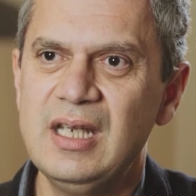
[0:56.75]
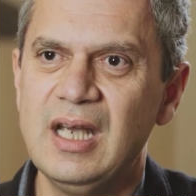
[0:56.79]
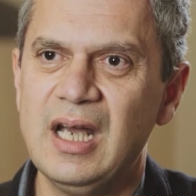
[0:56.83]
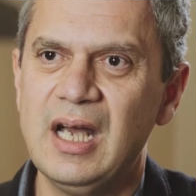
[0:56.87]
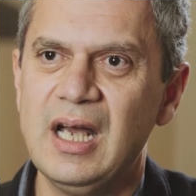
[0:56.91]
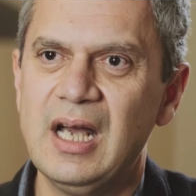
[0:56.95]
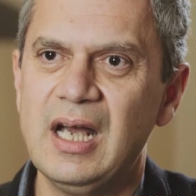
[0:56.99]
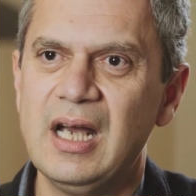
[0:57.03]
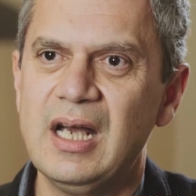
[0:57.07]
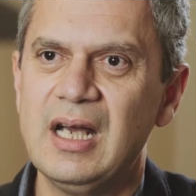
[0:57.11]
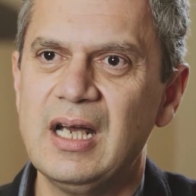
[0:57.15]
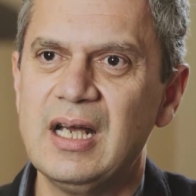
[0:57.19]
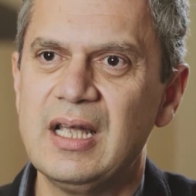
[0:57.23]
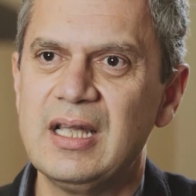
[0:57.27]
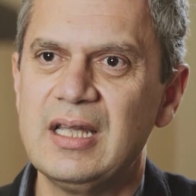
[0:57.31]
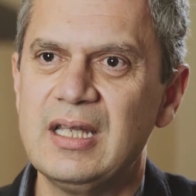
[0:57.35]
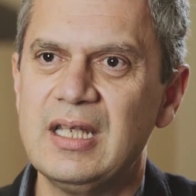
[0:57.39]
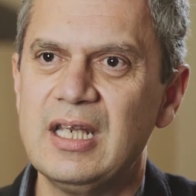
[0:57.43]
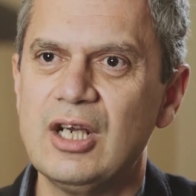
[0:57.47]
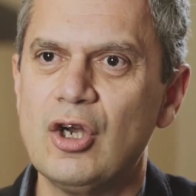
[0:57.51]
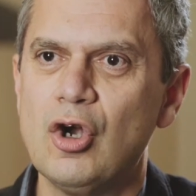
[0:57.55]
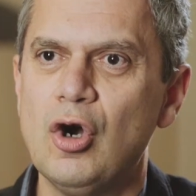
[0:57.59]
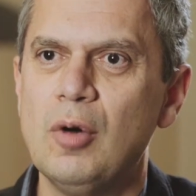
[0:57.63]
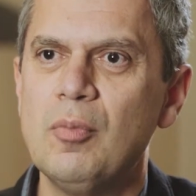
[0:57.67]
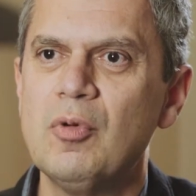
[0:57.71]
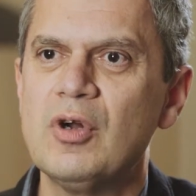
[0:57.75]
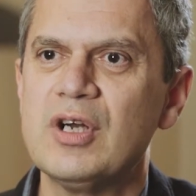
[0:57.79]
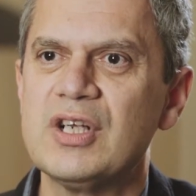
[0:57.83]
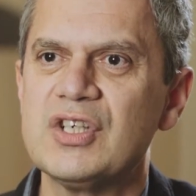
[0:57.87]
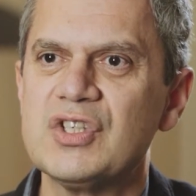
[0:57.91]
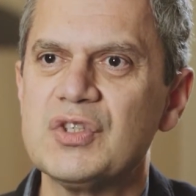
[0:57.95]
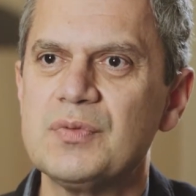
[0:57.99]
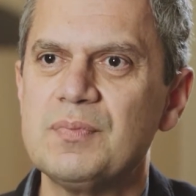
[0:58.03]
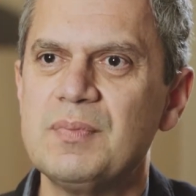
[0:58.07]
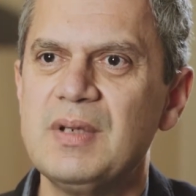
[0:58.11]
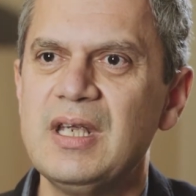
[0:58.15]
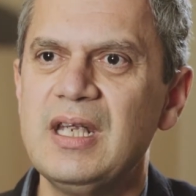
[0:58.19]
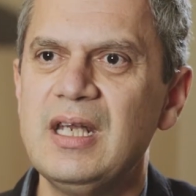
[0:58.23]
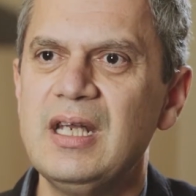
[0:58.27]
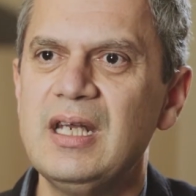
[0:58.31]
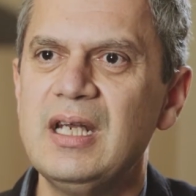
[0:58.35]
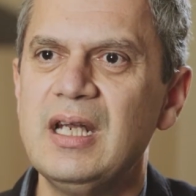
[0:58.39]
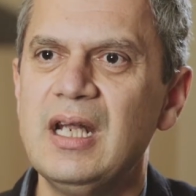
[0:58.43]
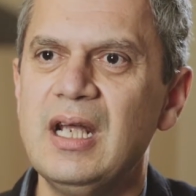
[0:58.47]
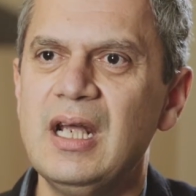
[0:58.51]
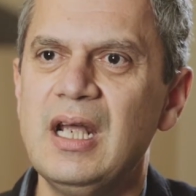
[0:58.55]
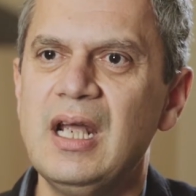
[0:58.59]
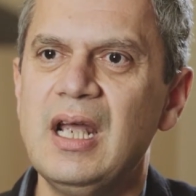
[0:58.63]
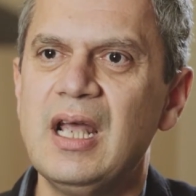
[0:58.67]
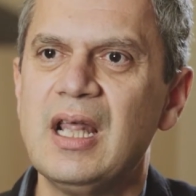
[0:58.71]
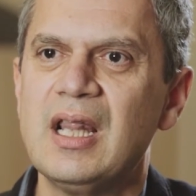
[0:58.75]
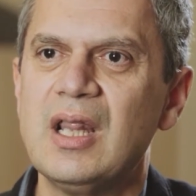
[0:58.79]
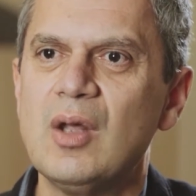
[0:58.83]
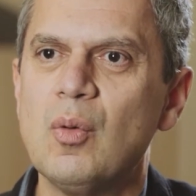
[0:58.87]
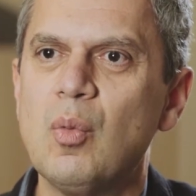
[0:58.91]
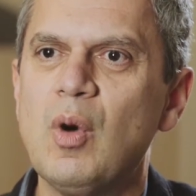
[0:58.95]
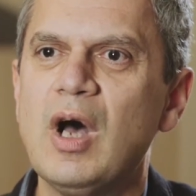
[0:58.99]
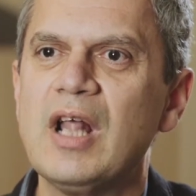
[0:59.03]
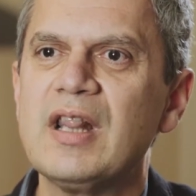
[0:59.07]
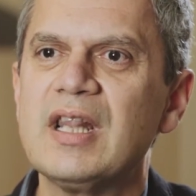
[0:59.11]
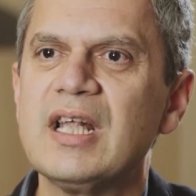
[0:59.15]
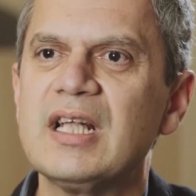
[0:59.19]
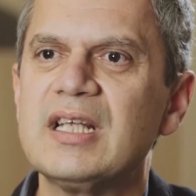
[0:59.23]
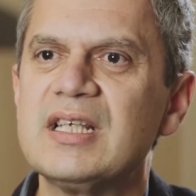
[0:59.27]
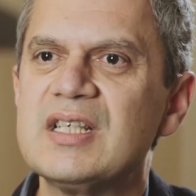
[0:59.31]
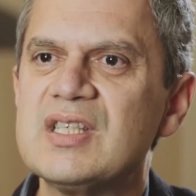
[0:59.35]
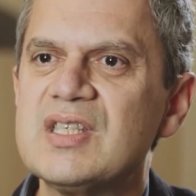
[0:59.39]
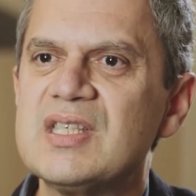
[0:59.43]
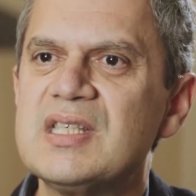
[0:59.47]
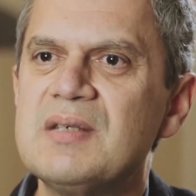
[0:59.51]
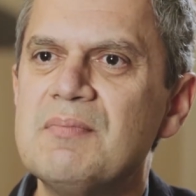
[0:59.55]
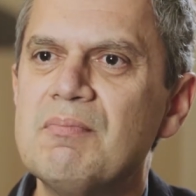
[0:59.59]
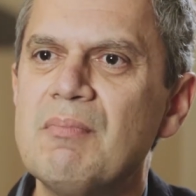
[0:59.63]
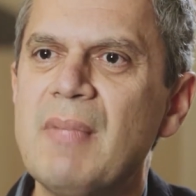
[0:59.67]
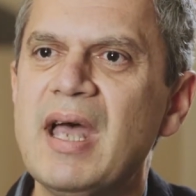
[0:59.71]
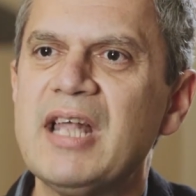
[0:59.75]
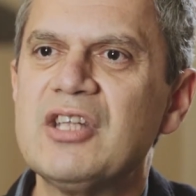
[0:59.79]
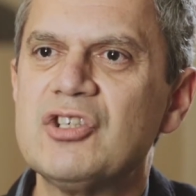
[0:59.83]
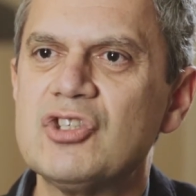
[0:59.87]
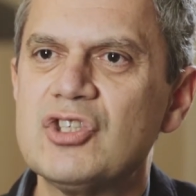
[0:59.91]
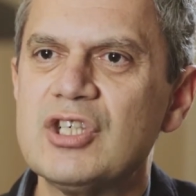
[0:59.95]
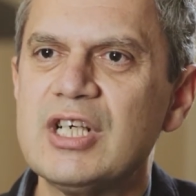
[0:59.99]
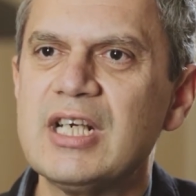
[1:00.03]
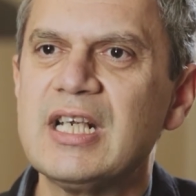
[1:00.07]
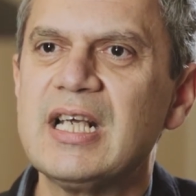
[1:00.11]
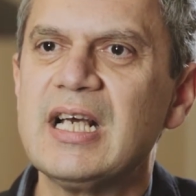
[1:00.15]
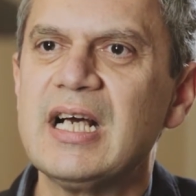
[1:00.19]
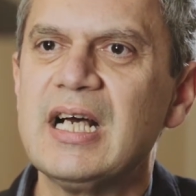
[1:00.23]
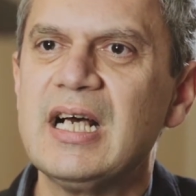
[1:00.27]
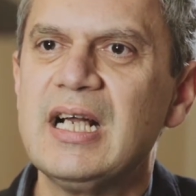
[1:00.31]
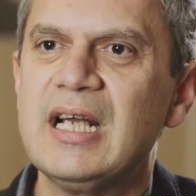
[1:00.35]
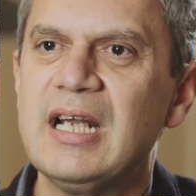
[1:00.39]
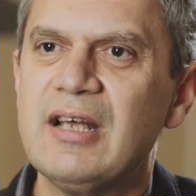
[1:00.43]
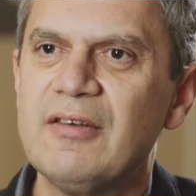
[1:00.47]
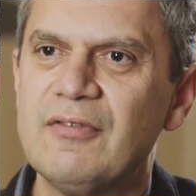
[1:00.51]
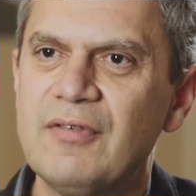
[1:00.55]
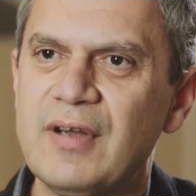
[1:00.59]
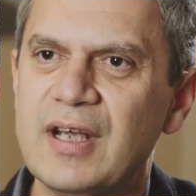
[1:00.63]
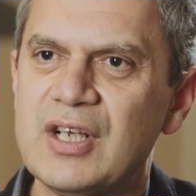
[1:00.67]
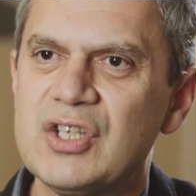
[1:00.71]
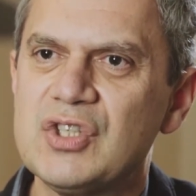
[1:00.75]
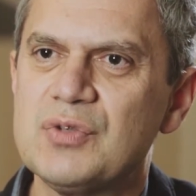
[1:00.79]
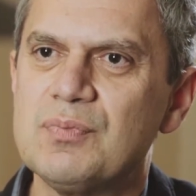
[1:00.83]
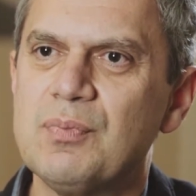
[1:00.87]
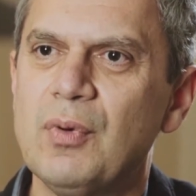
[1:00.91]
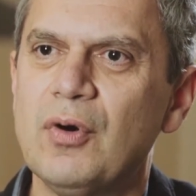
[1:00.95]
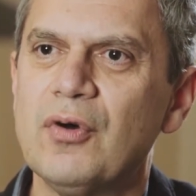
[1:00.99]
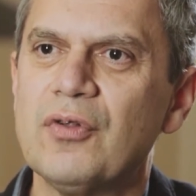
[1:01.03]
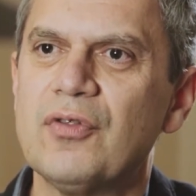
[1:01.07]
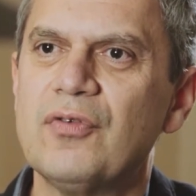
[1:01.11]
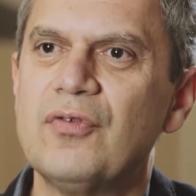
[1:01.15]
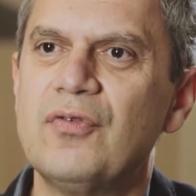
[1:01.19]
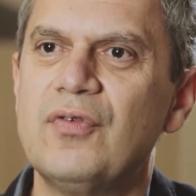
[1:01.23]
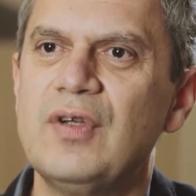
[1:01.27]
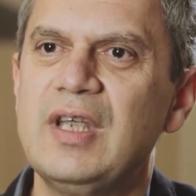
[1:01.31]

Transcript: uh, the commonest being the one that is symmetrical, affects both